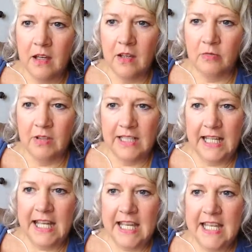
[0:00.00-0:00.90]
It
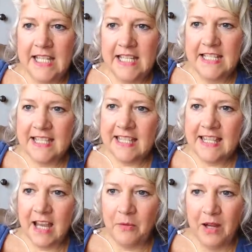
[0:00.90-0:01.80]
really is
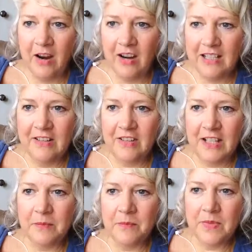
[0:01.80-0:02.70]
that we are
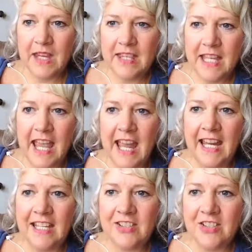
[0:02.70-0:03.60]
living in the
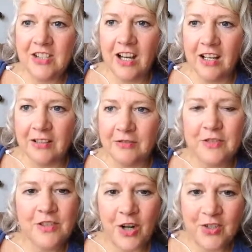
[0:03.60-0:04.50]
age of
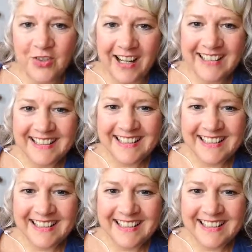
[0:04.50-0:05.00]
Star Trek.